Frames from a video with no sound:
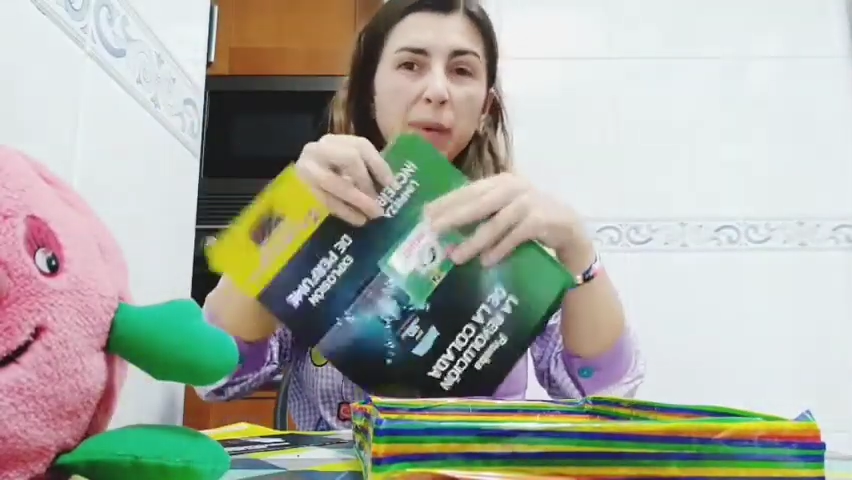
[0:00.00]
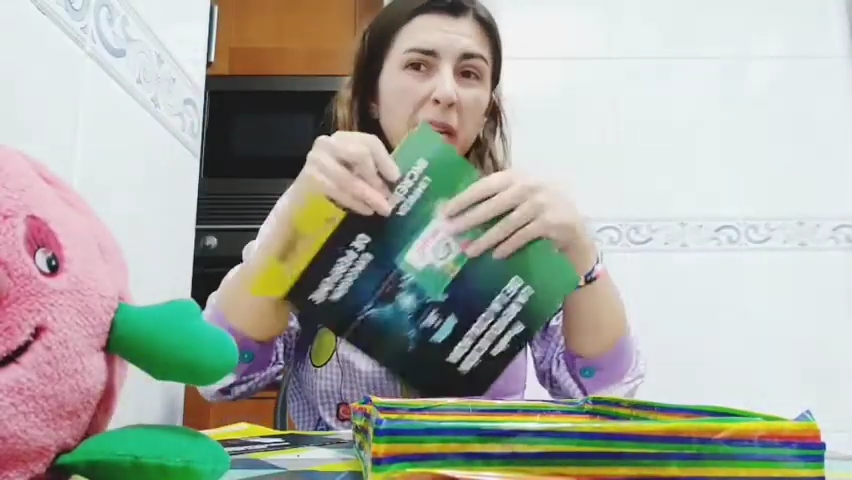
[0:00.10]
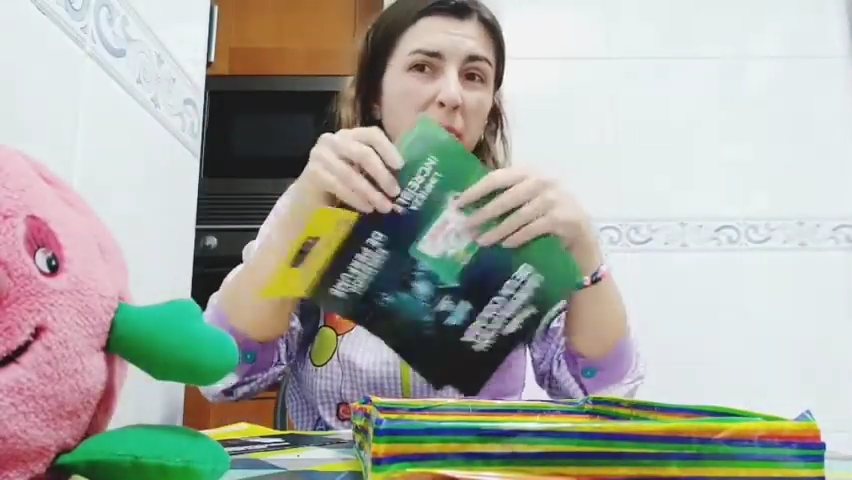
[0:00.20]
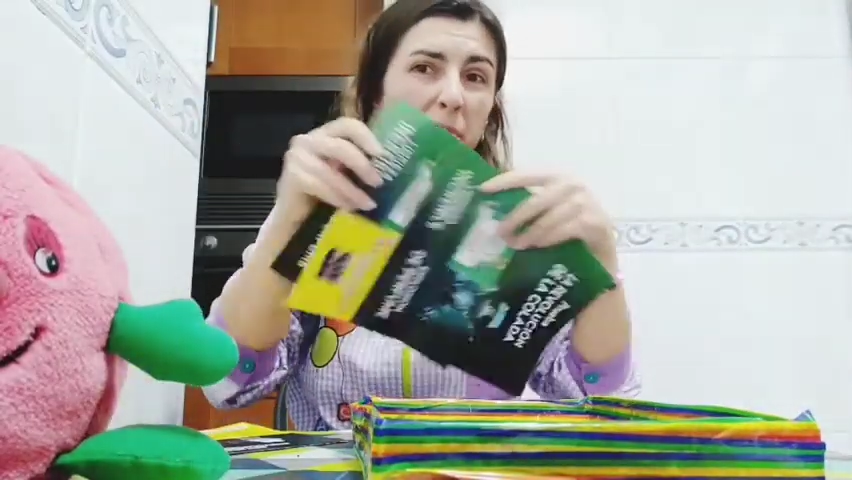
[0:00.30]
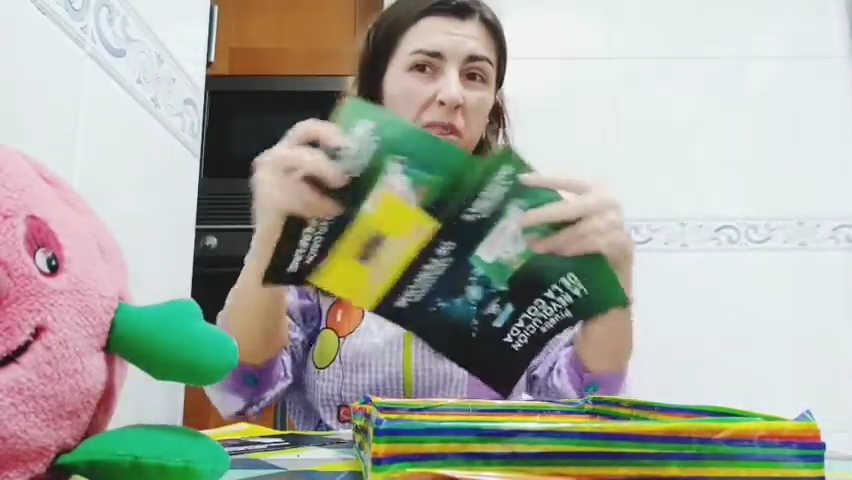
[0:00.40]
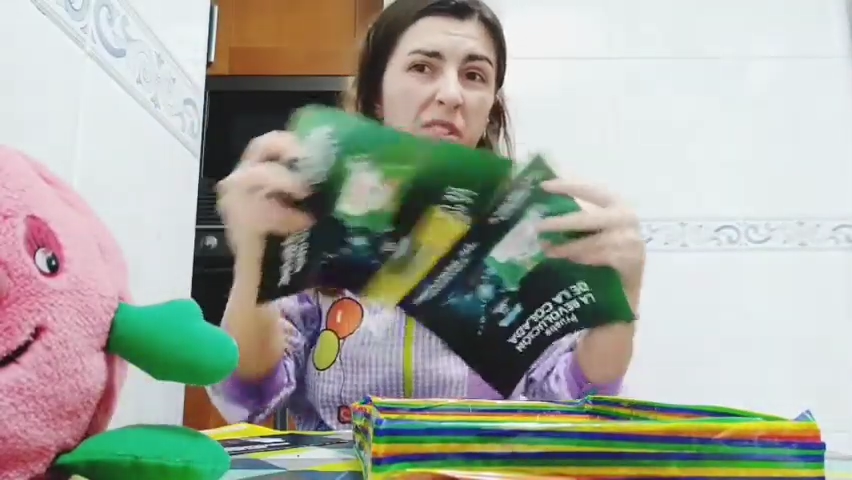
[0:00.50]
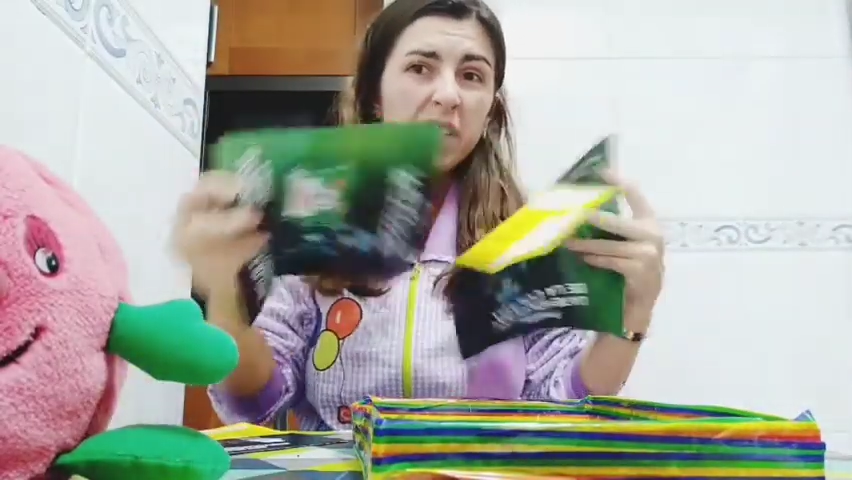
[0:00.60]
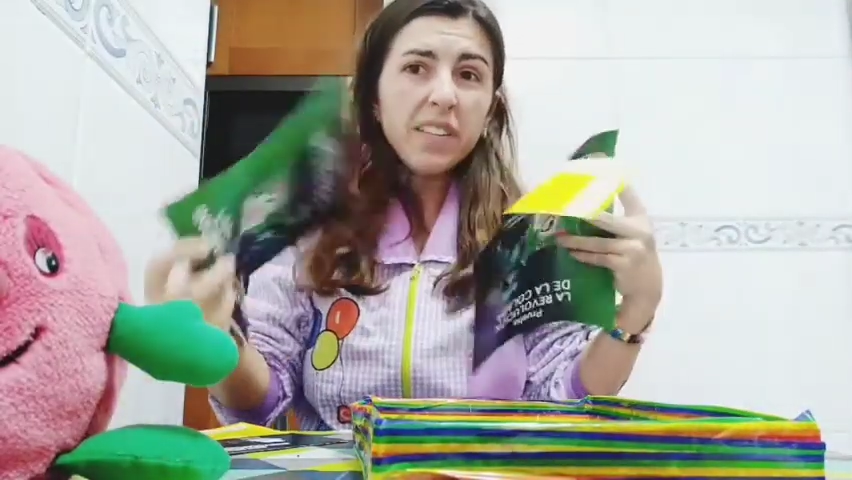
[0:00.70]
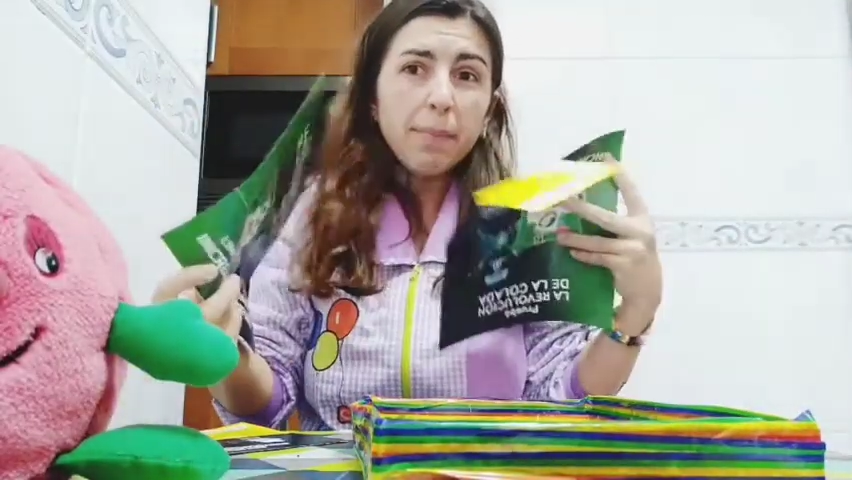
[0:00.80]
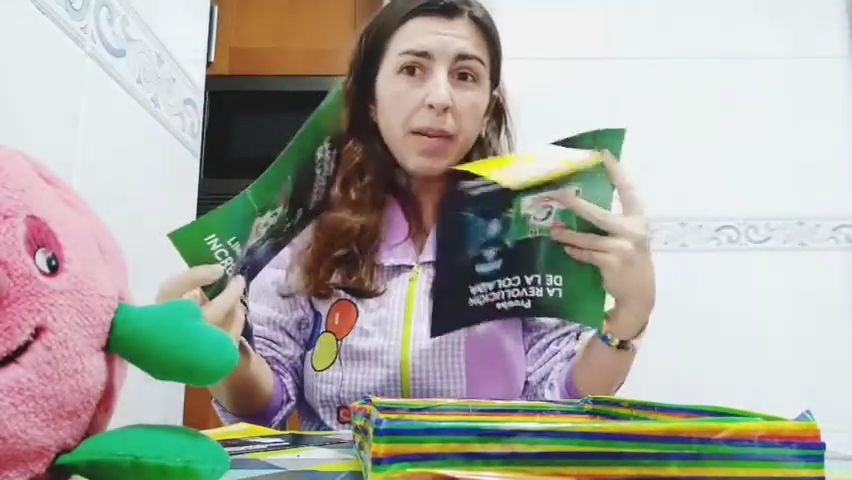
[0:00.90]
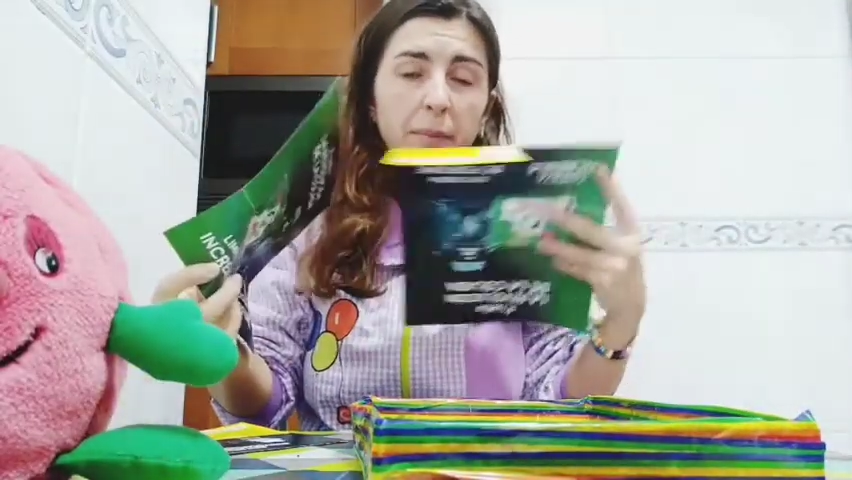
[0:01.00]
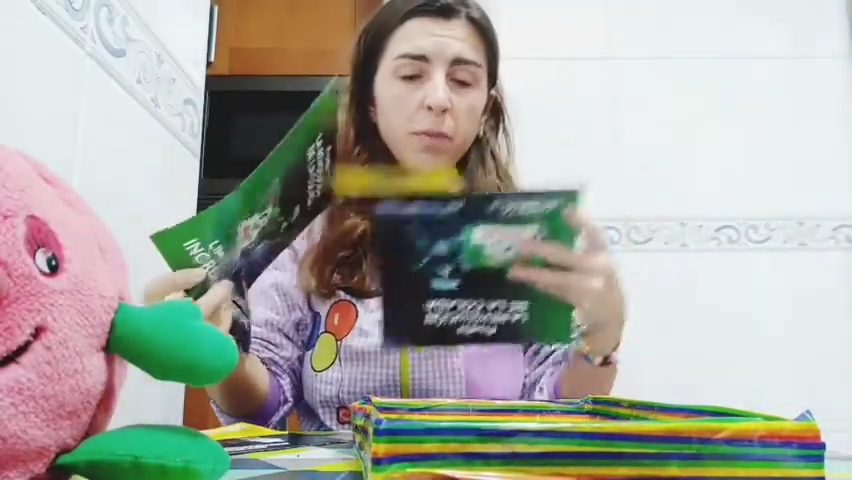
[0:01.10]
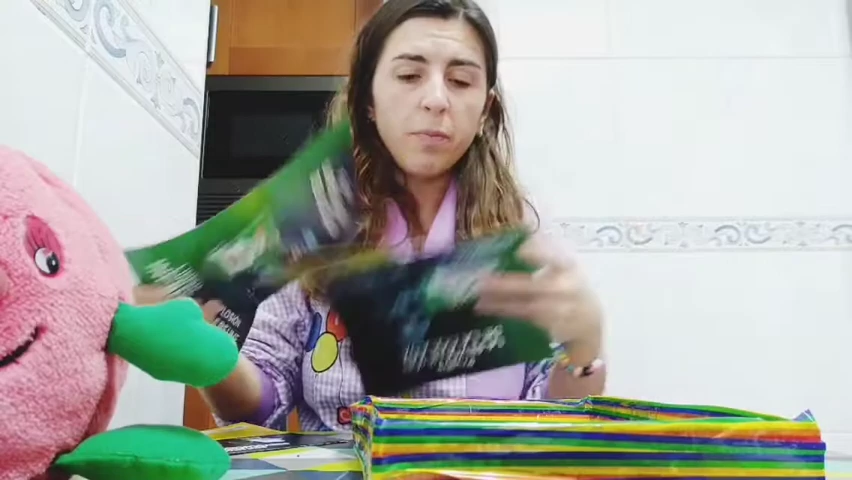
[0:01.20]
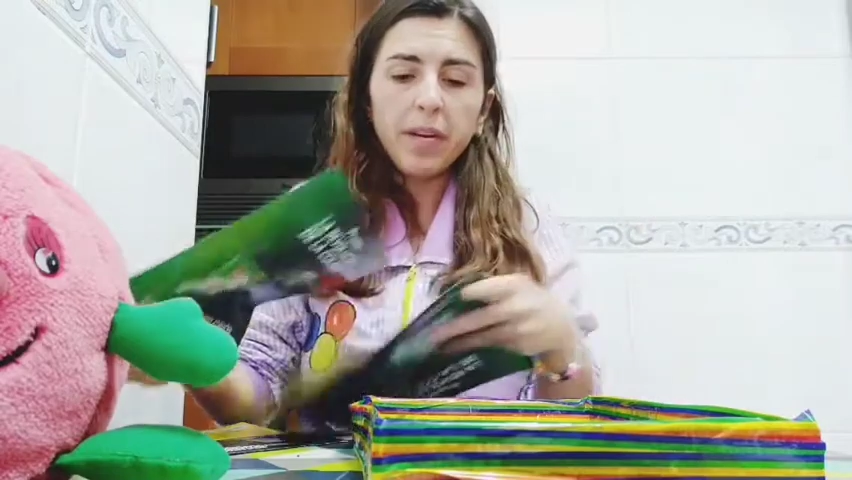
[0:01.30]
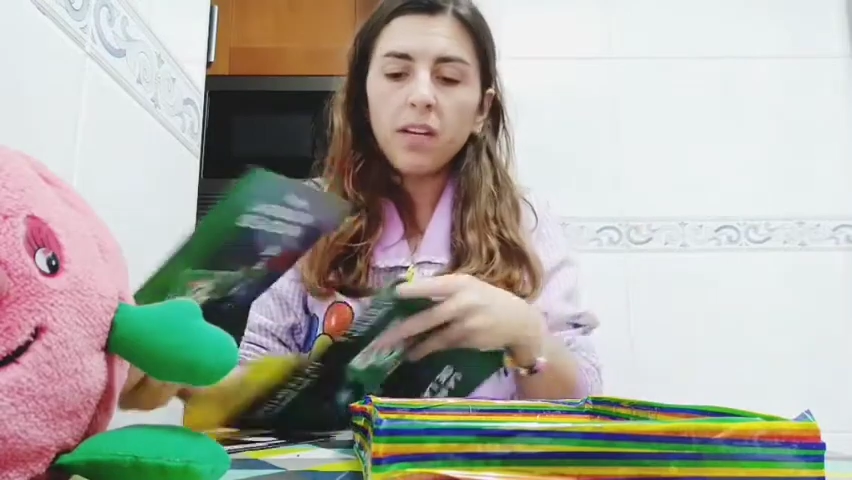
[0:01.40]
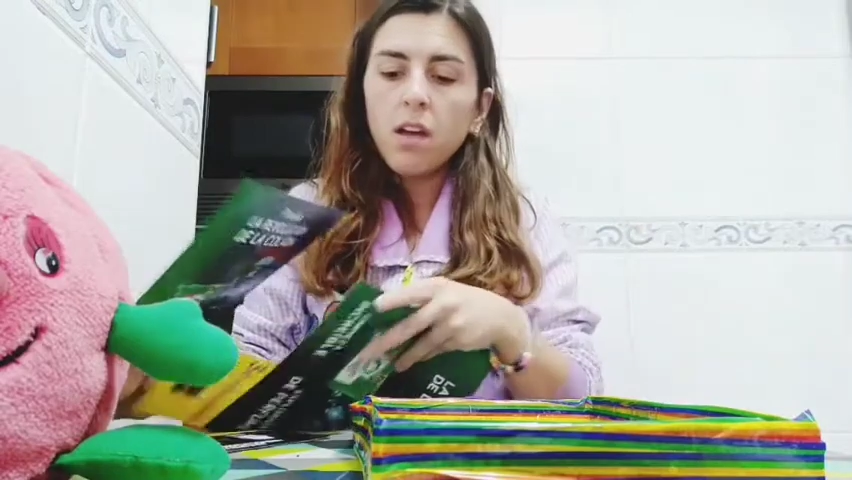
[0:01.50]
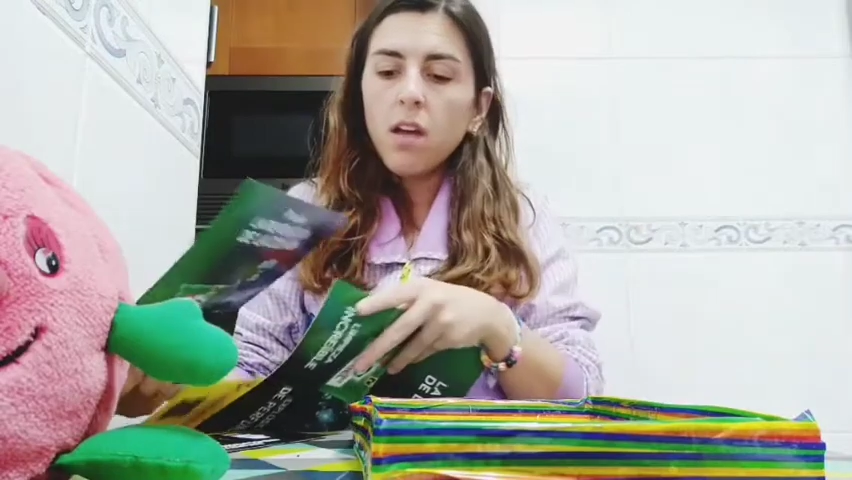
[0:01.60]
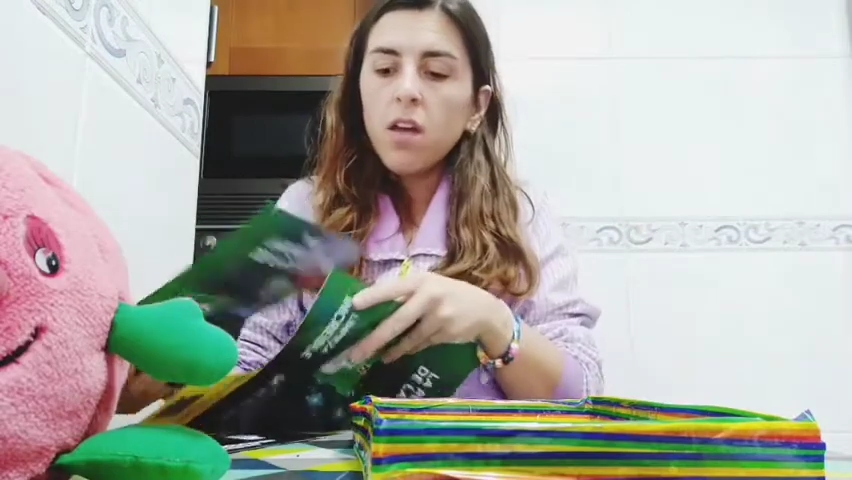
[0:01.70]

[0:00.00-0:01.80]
papers in the paper bin.